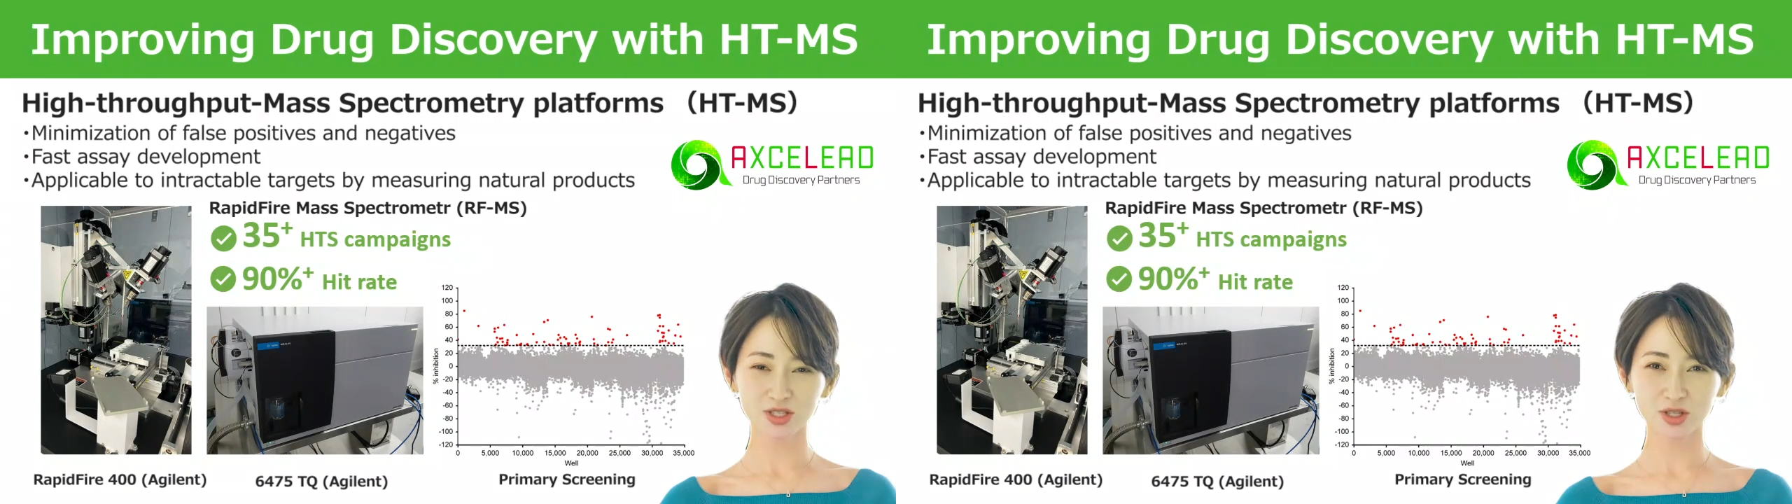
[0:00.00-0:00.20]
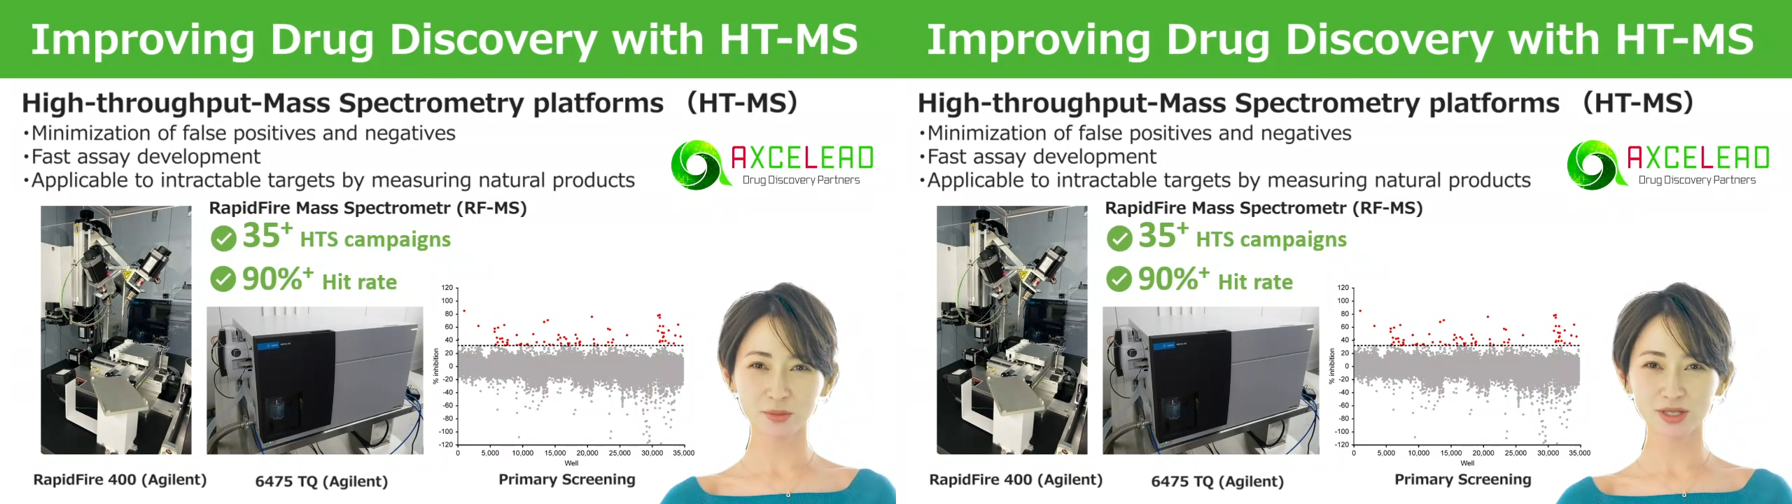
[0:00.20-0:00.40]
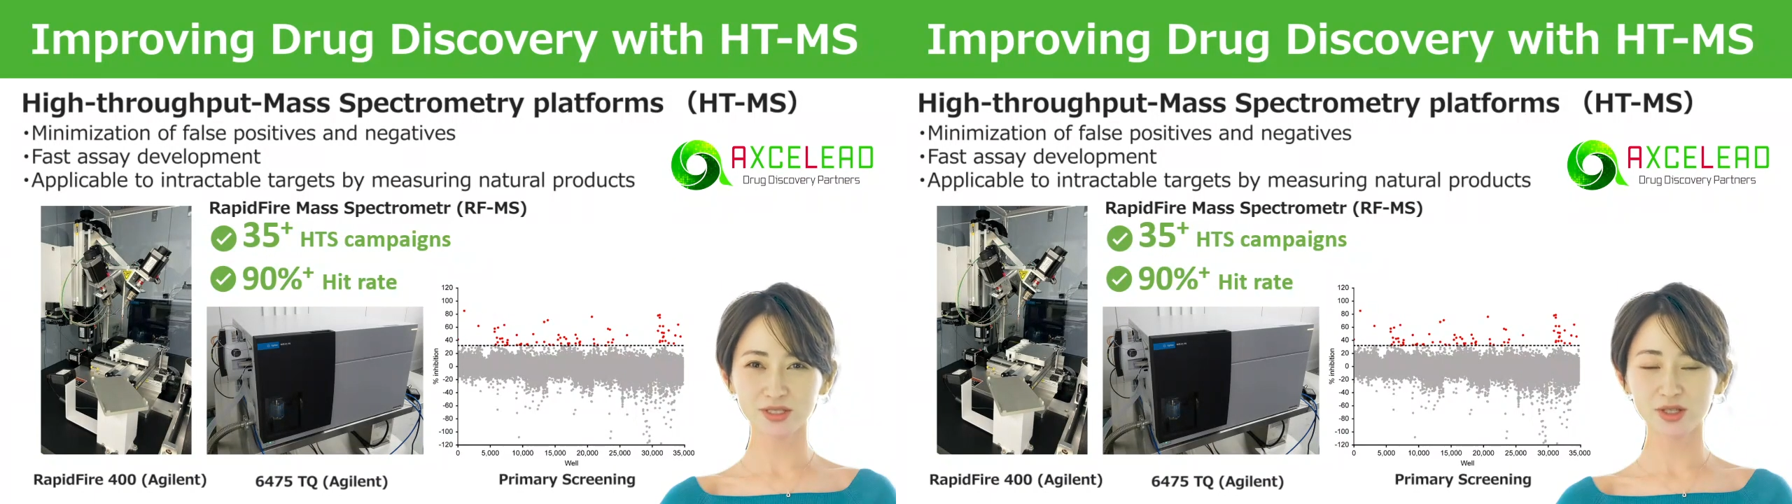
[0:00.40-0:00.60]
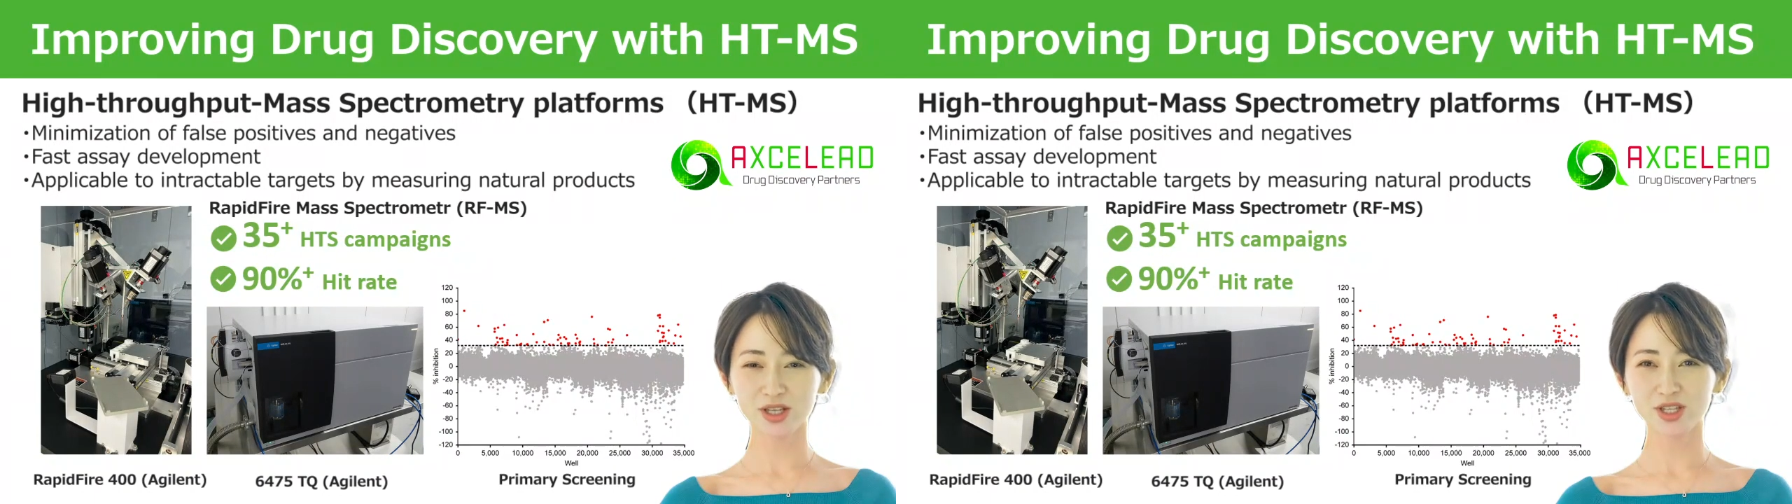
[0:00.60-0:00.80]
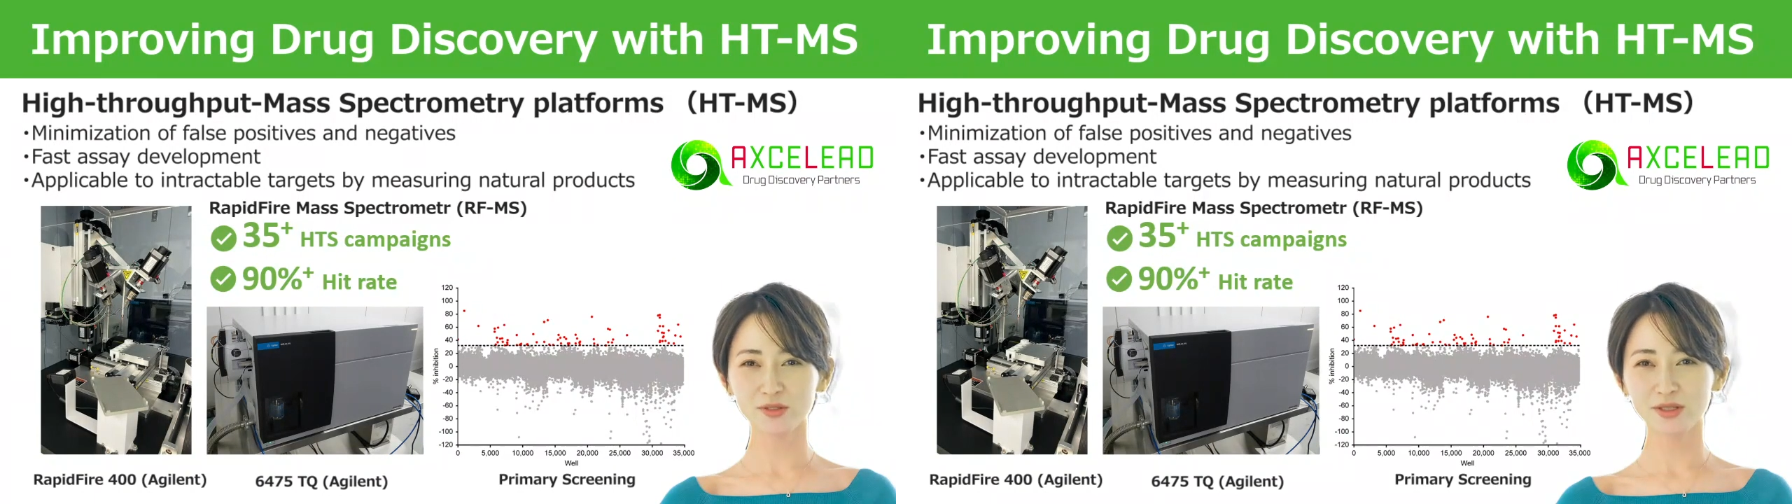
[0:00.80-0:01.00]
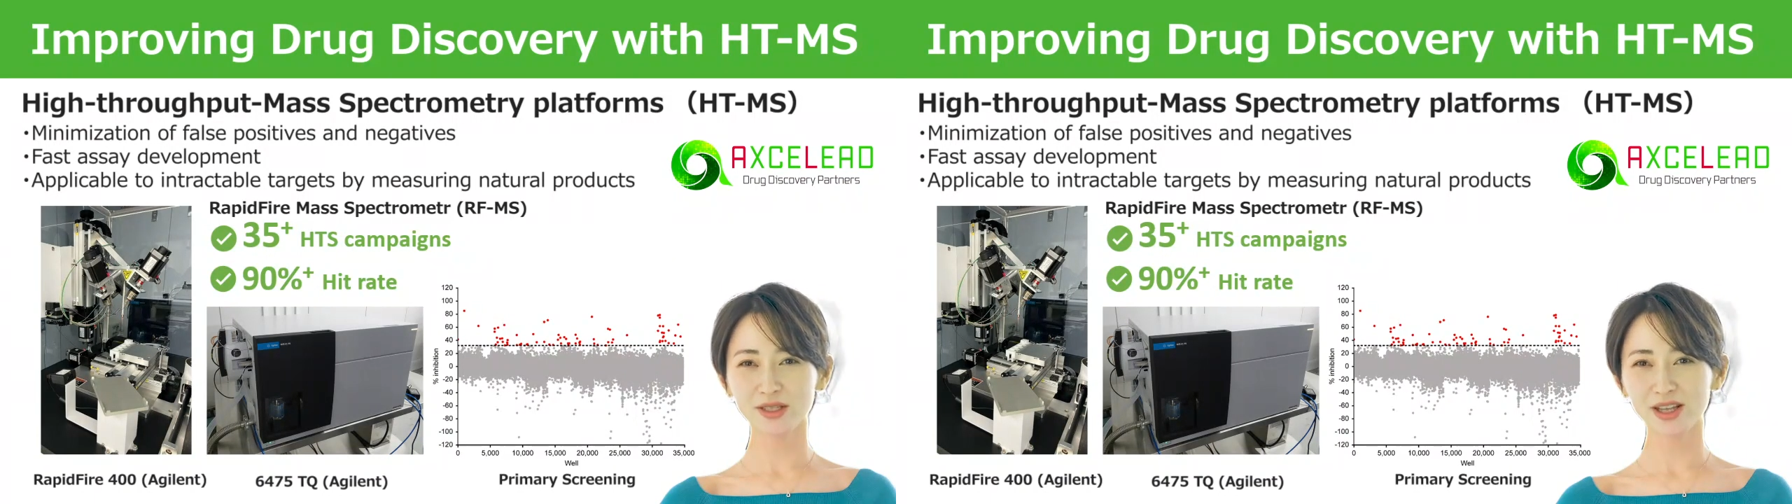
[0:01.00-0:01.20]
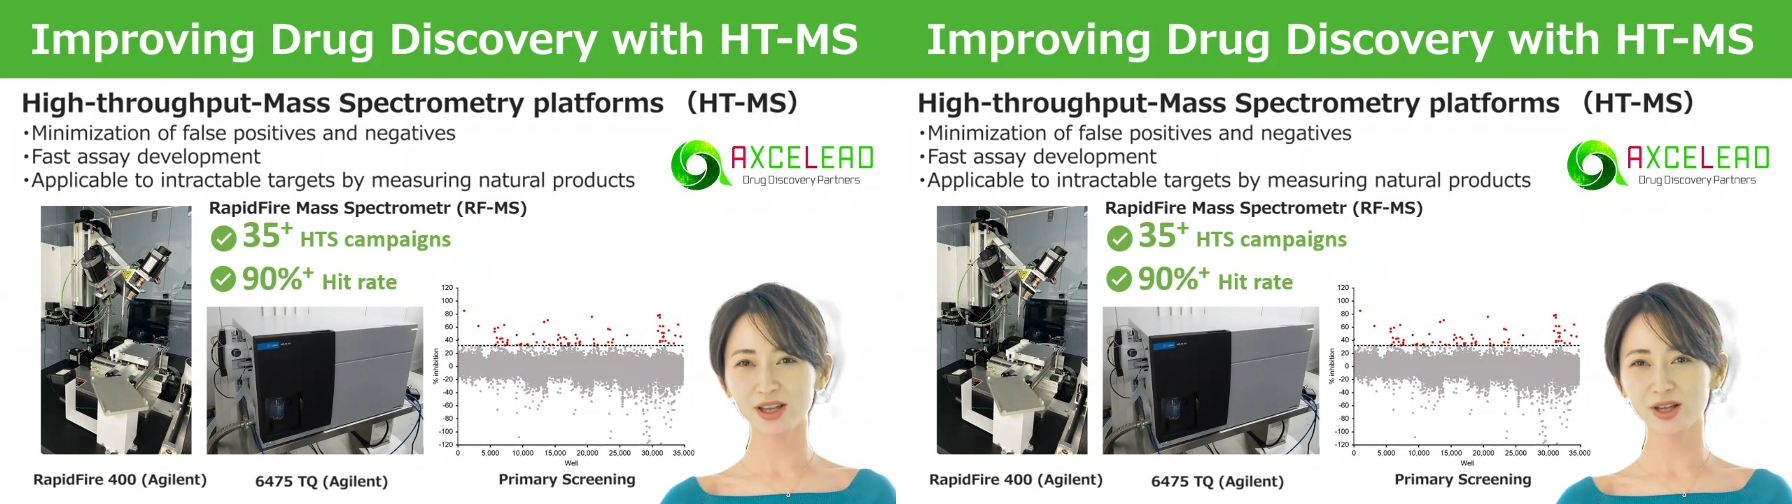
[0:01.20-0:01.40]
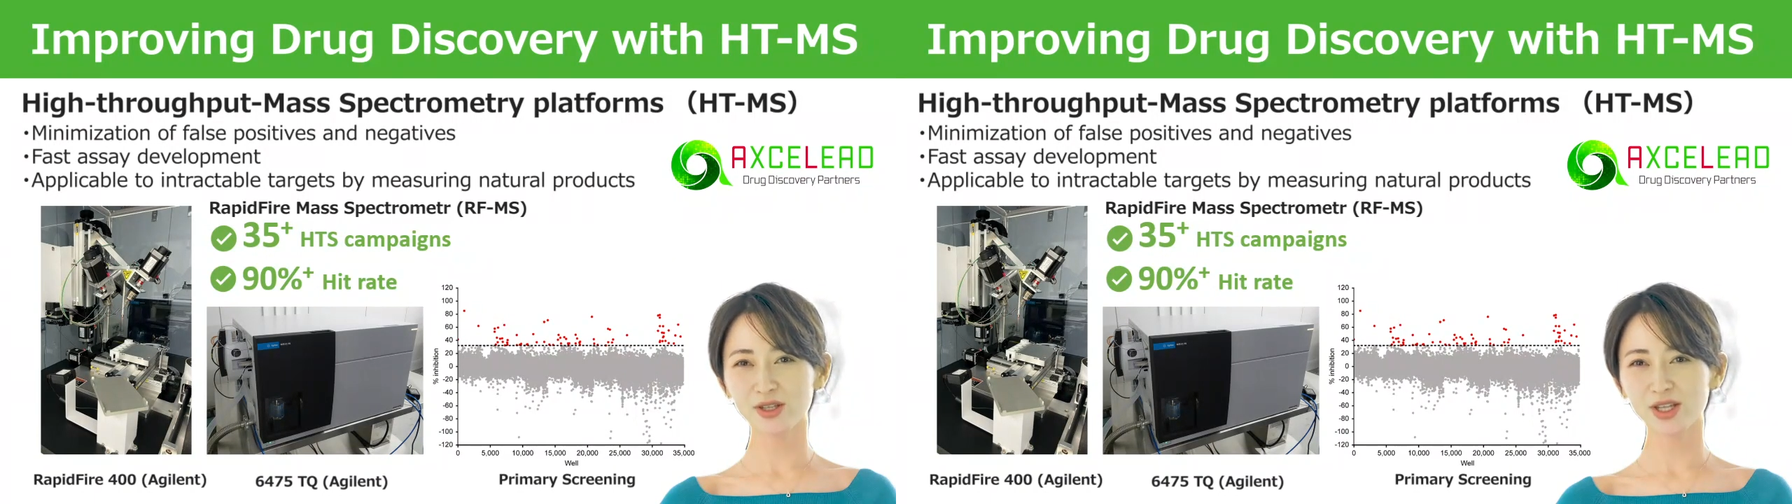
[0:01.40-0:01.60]
attributed to each of the
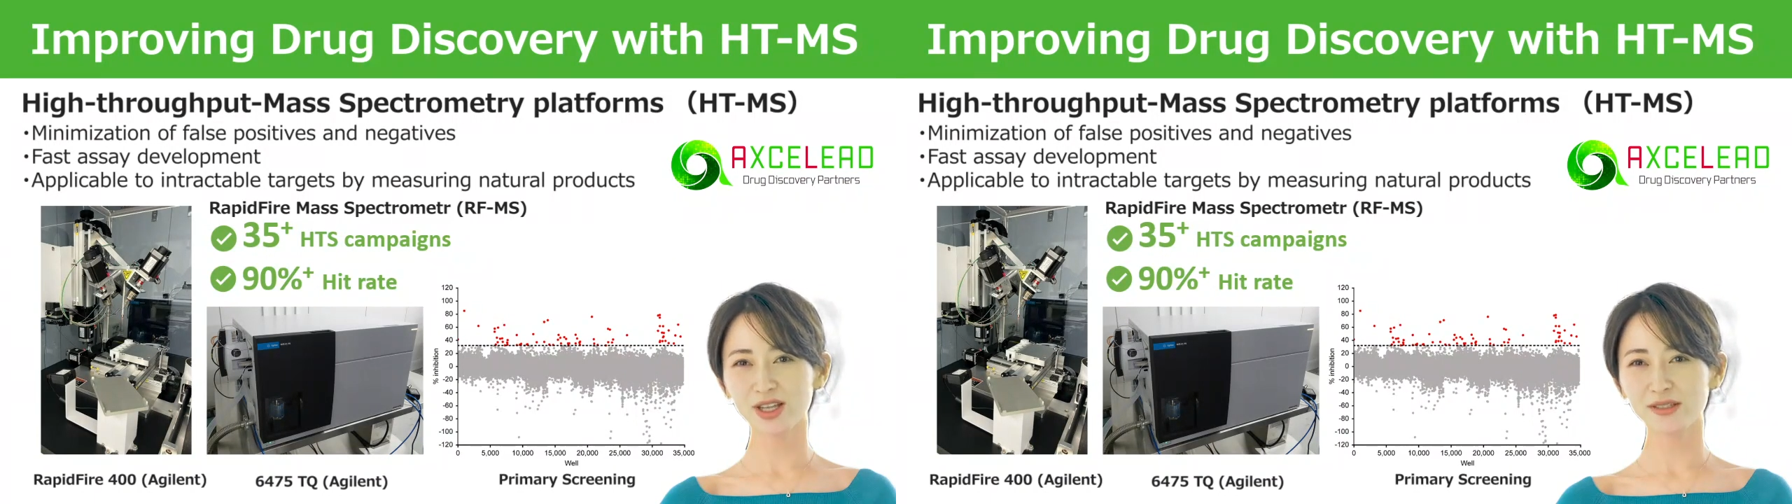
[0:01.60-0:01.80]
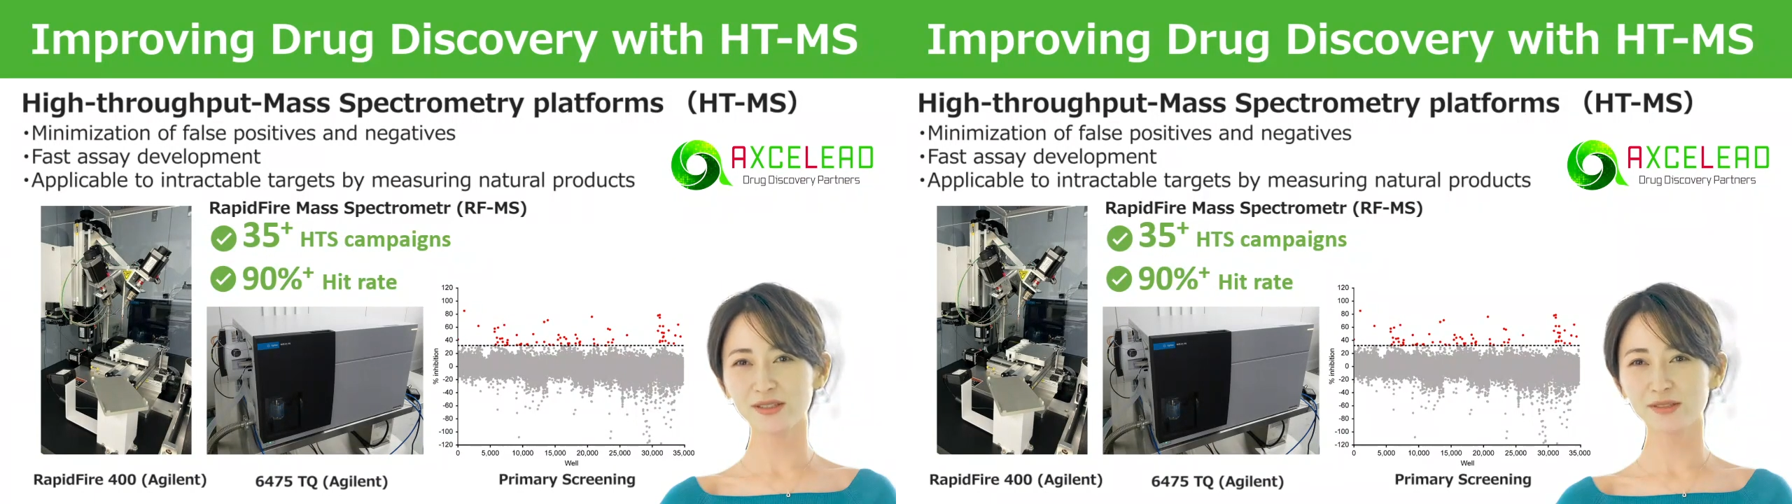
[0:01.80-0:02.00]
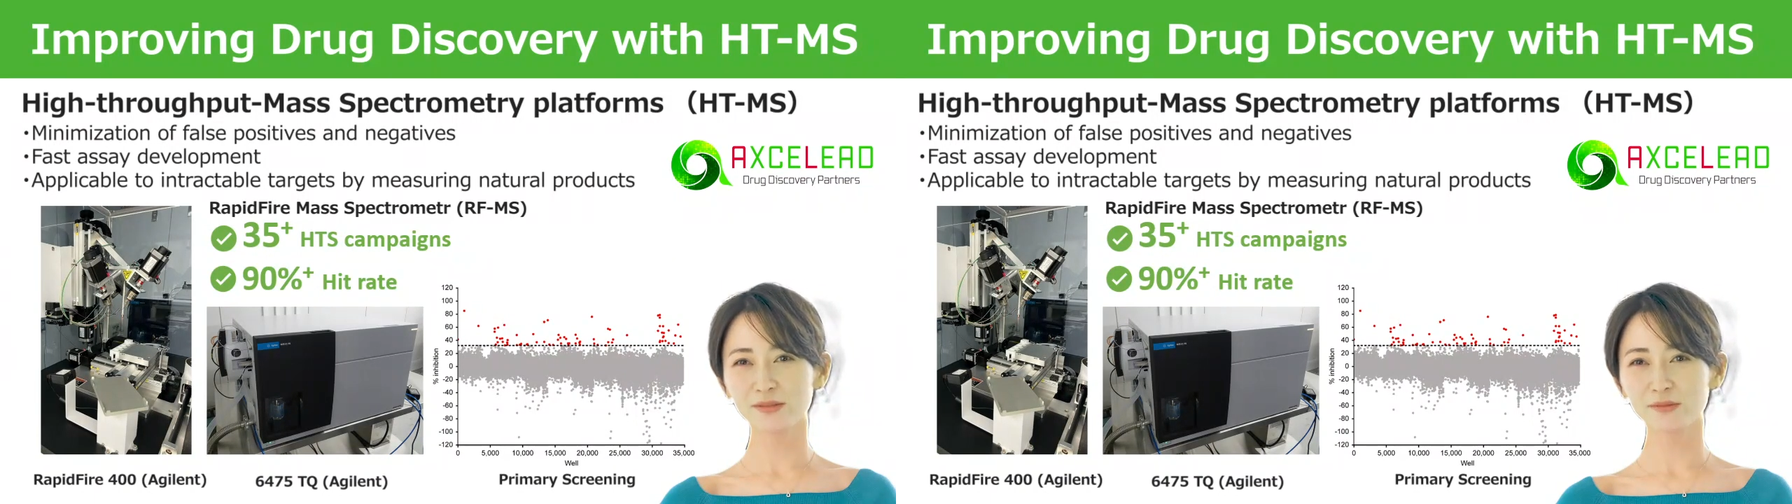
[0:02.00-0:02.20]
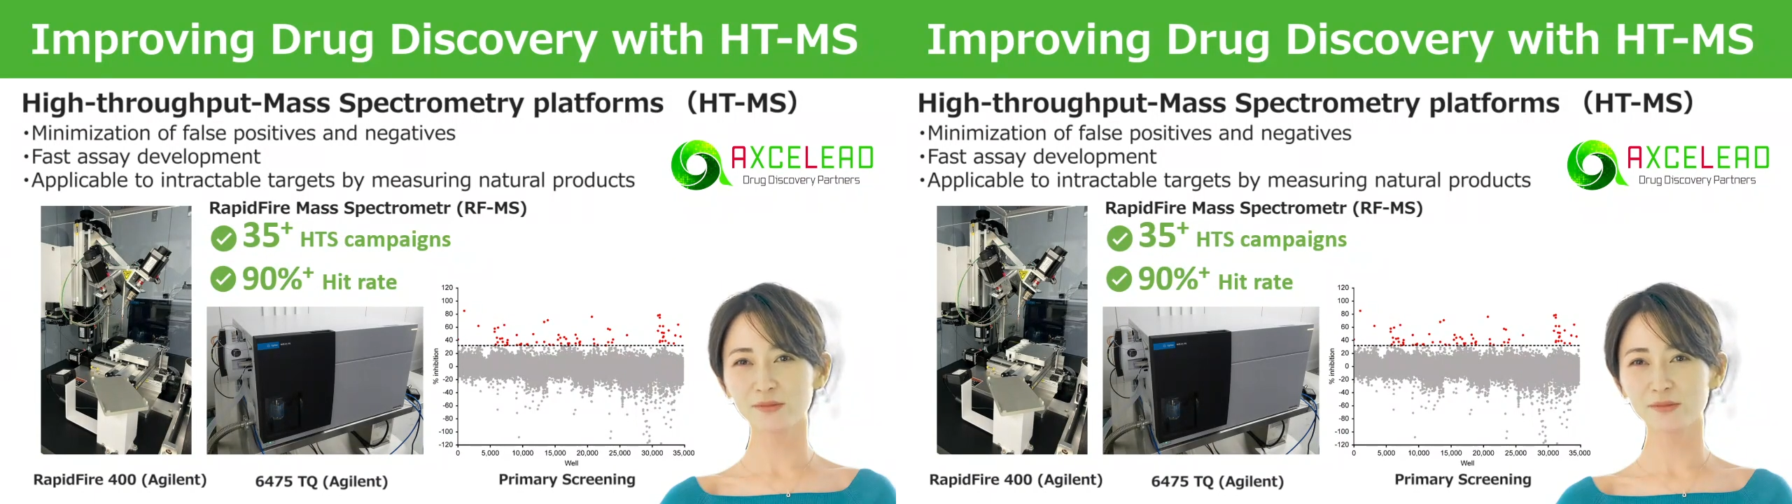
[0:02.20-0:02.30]
technologies.